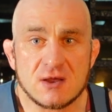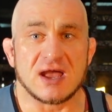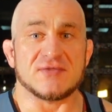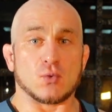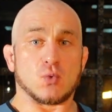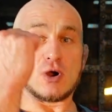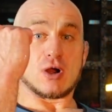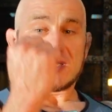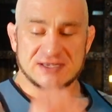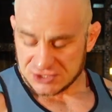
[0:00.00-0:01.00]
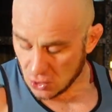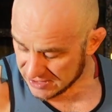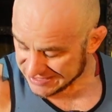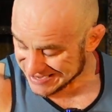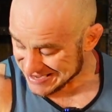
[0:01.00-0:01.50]
and the work is
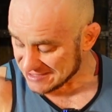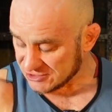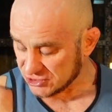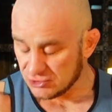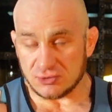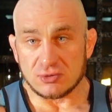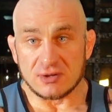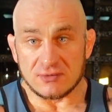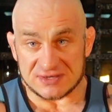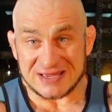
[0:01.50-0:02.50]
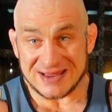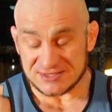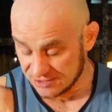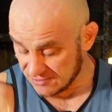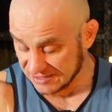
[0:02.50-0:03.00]
going into the
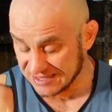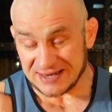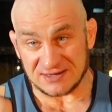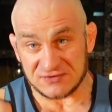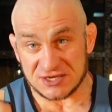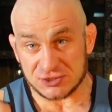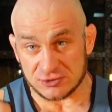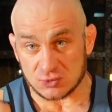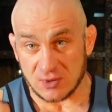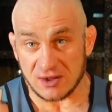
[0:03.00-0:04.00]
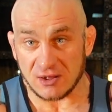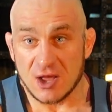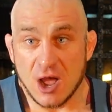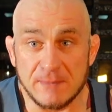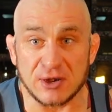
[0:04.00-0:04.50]
tension, the connective tissue as well,
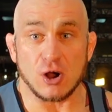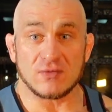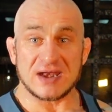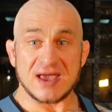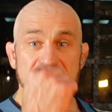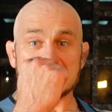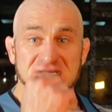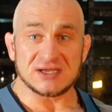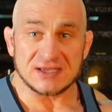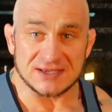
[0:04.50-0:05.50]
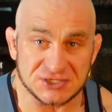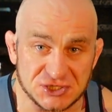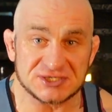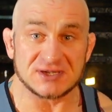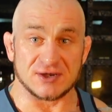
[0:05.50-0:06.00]
but all that energy is
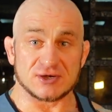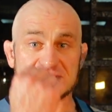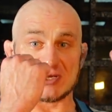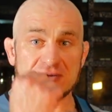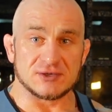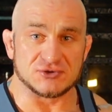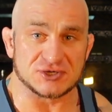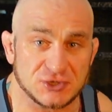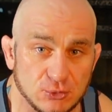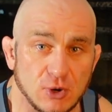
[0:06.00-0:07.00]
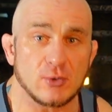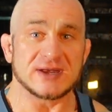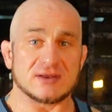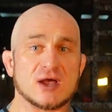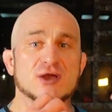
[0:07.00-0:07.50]
just inertia. You're
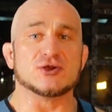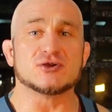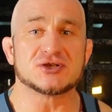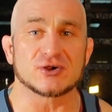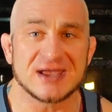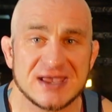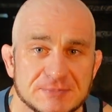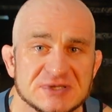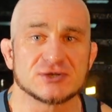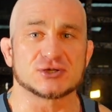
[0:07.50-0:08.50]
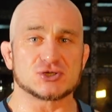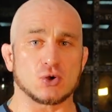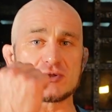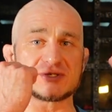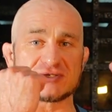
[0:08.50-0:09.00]
using your hips and your
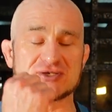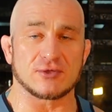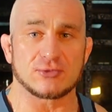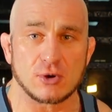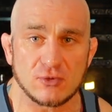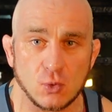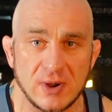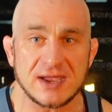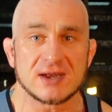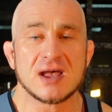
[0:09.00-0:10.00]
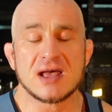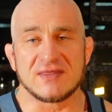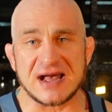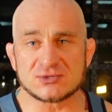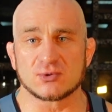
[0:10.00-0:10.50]
shoulders to start throwing the weight.
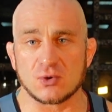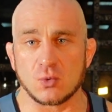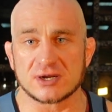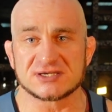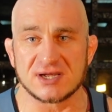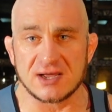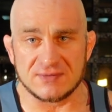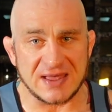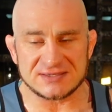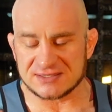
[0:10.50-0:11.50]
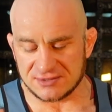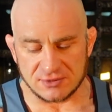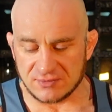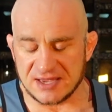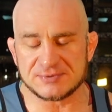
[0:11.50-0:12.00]
That's where the work's done, and
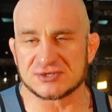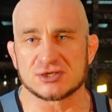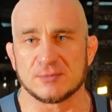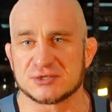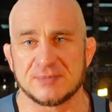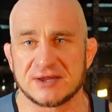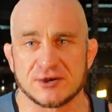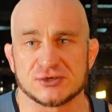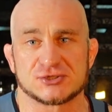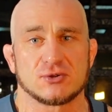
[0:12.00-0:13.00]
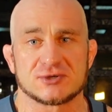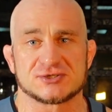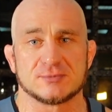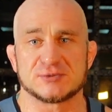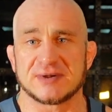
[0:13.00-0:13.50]
your hips are so much bigger and your shoulders are
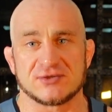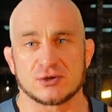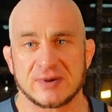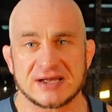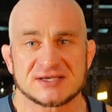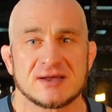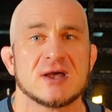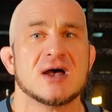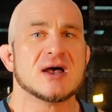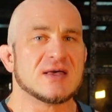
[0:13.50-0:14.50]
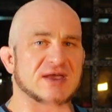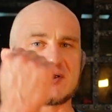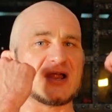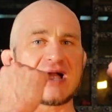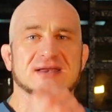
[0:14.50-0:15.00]
so much bigger than your bicep that you're
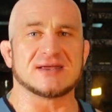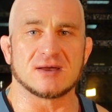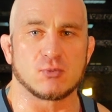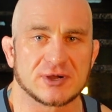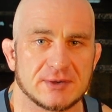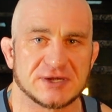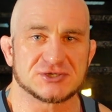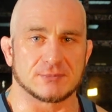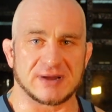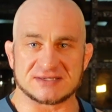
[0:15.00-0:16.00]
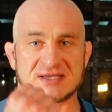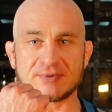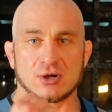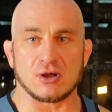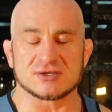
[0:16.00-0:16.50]
not gonna end up working much of your bicep
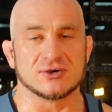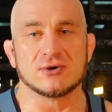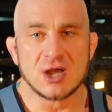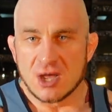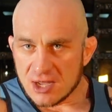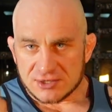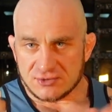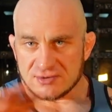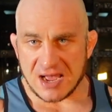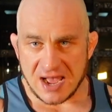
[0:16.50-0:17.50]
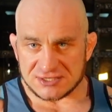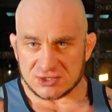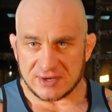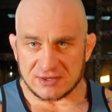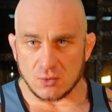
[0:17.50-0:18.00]
at all. So do not
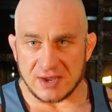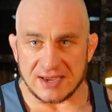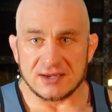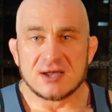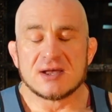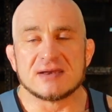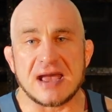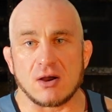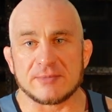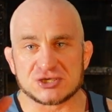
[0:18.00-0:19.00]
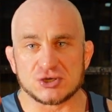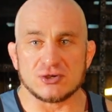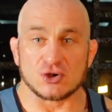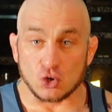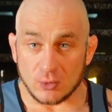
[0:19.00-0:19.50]
swing the weight. Now I'm gonna show
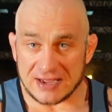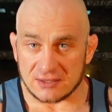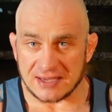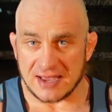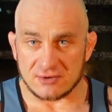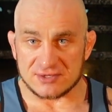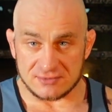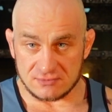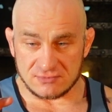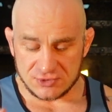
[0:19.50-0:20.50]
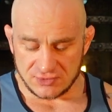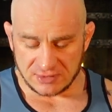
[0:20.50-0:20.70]
you correctly how to do the